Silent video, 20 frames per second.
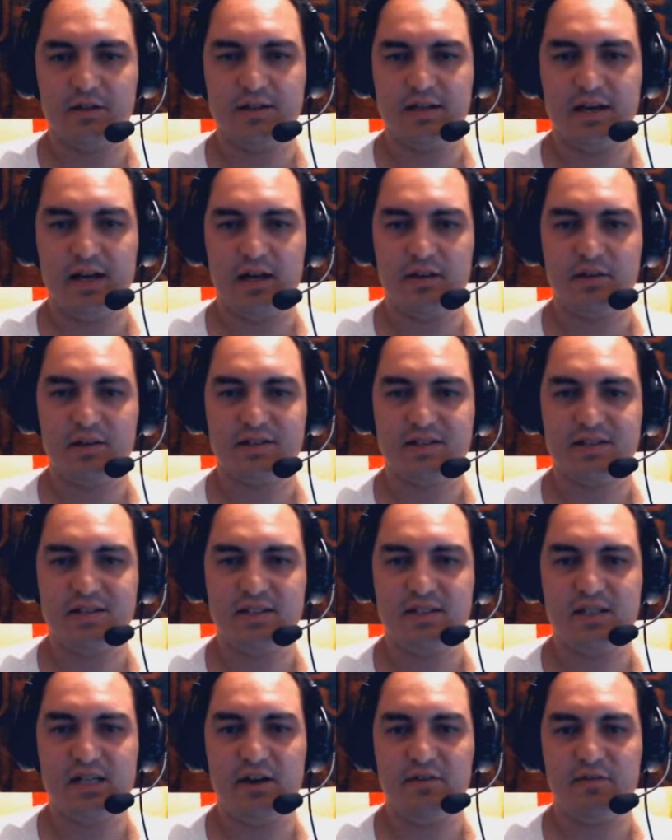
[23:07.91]
Yeah, this
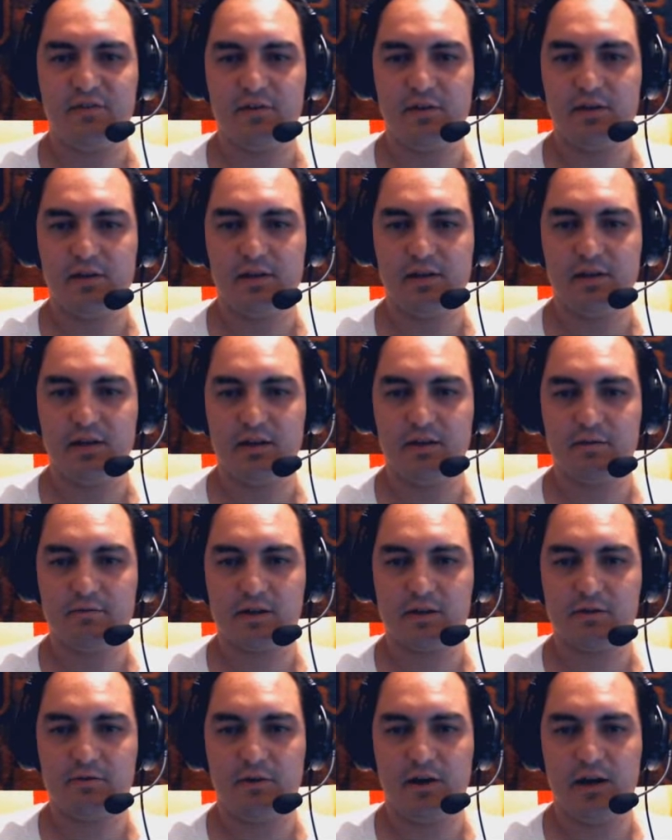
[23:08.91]
definitely
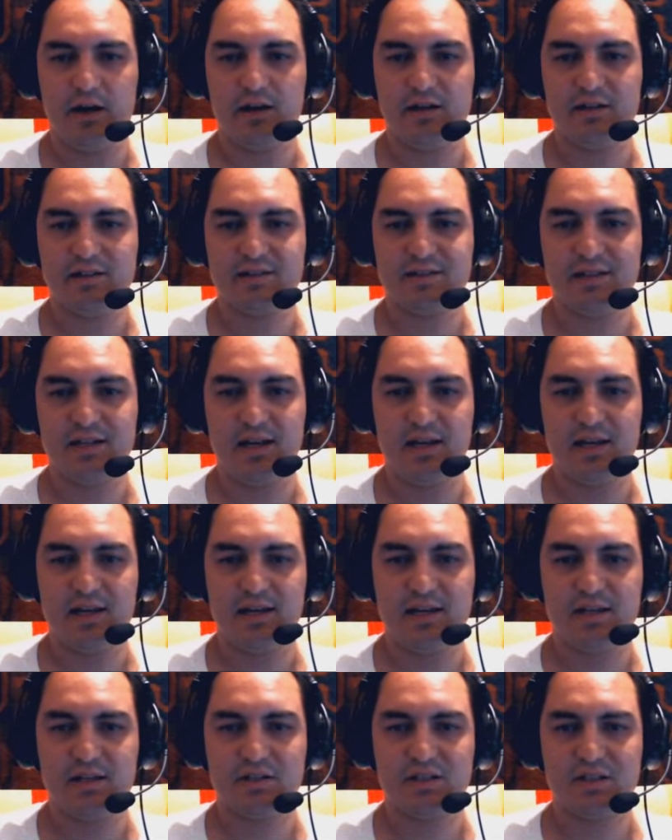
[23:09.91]
requires a
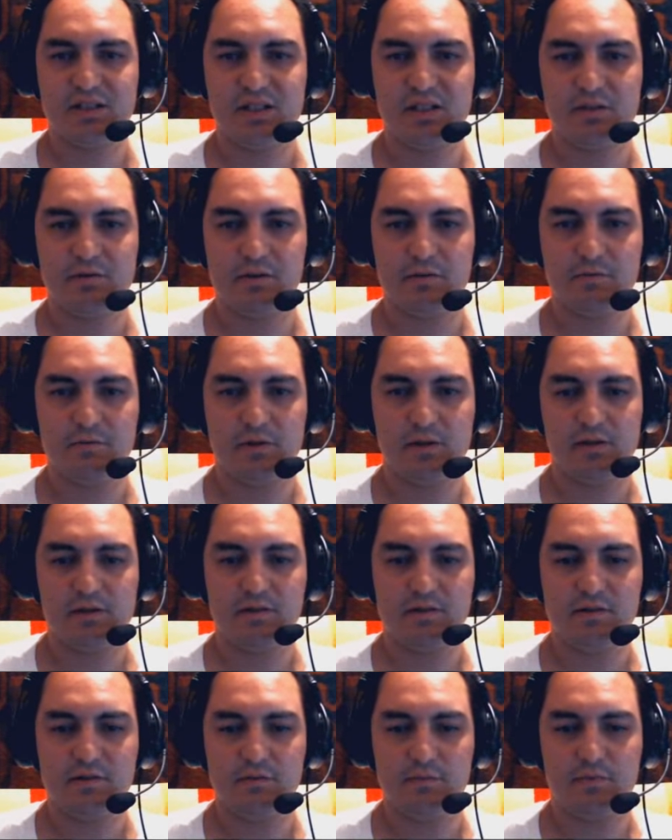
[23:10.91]
steering wheel to
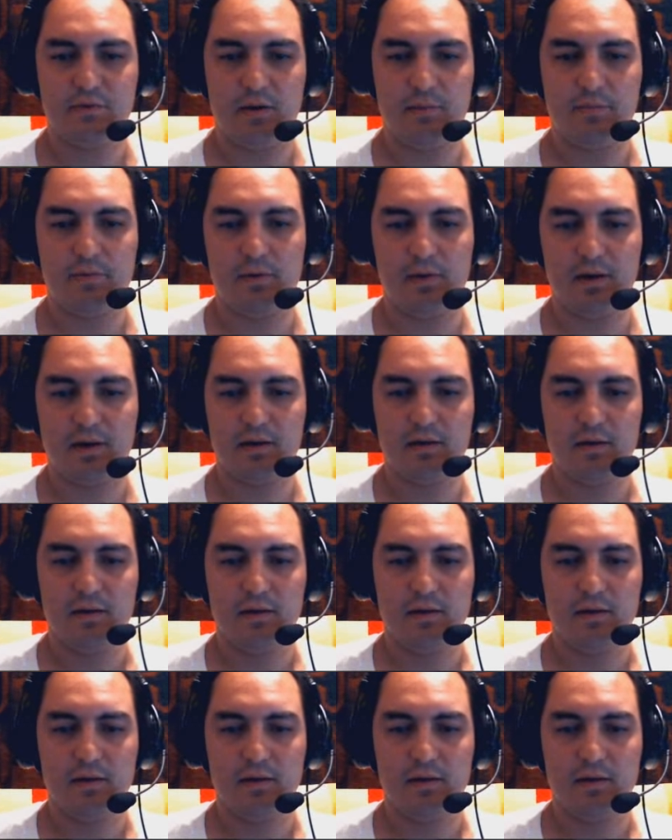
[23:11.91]
do properly.